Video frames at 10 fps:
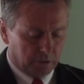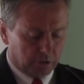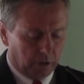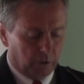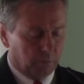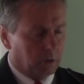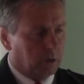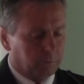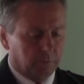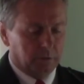
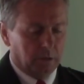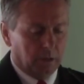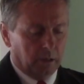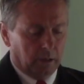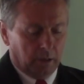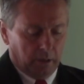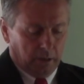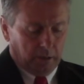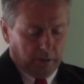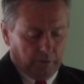So
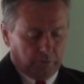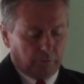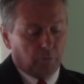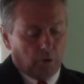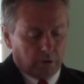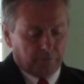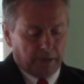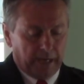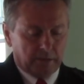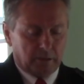through all of
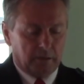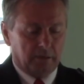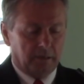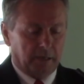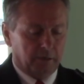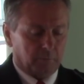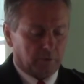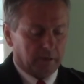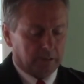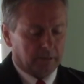that, I know I'm
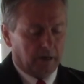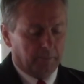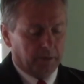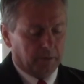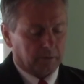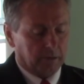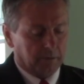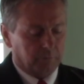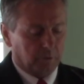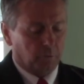running out of time here.
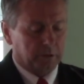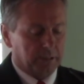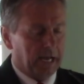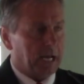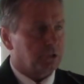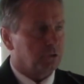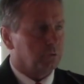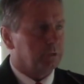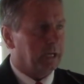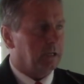We'll go into
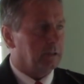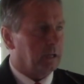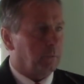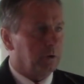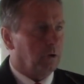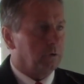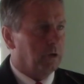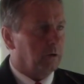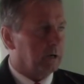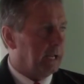national debt. I think we all
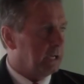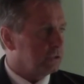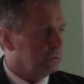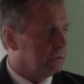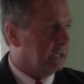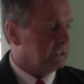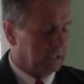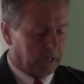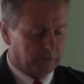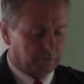know our national debt's
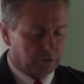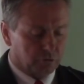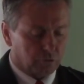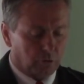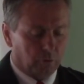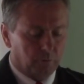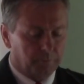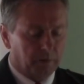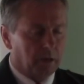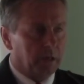out of control,
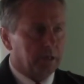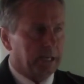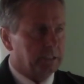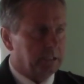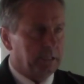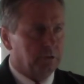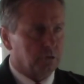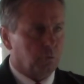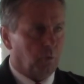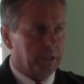
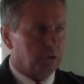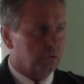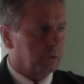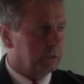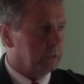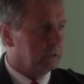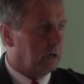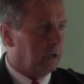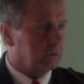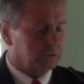$19 to $20 trillion,
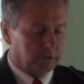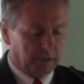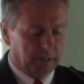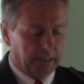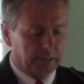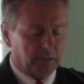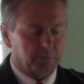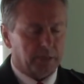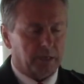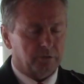and that
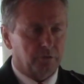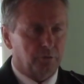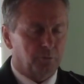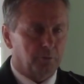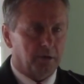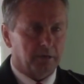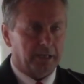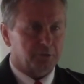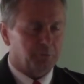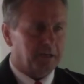comes out to
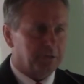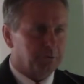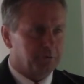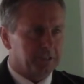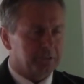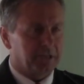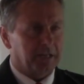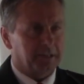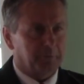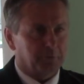last week. I knew the
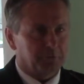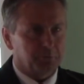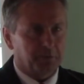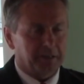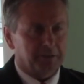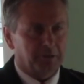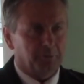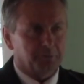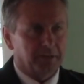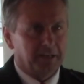exact number. This week I
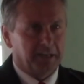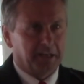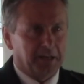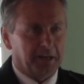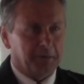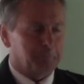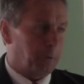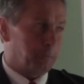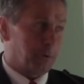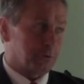don't.
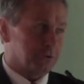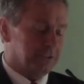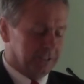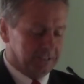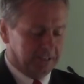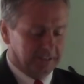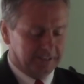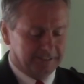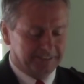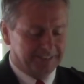Per person
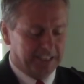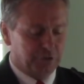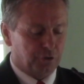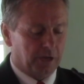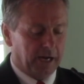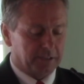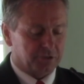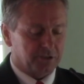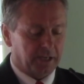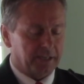in the United
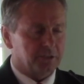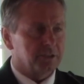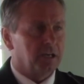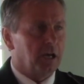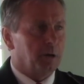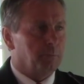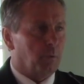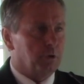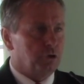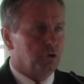States.
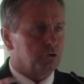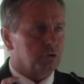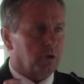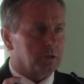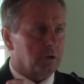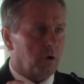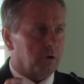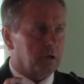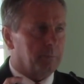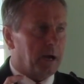But when you start
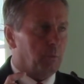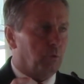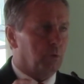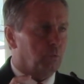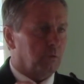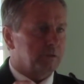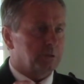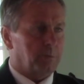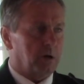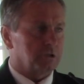talking about what we're
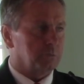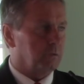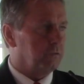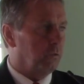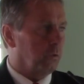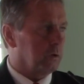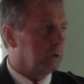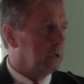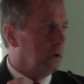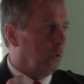responsible for
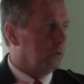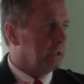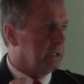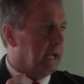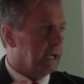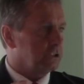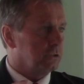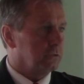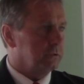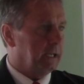on the
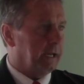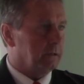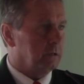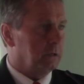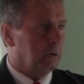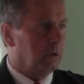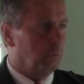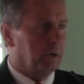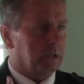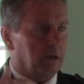national debt,
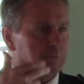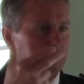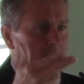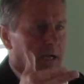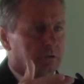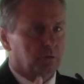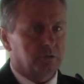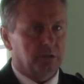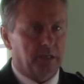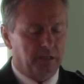what it comes back to
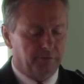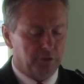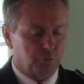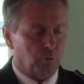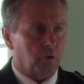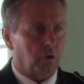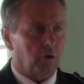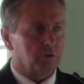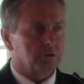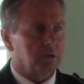is an individual
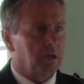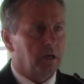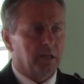cost.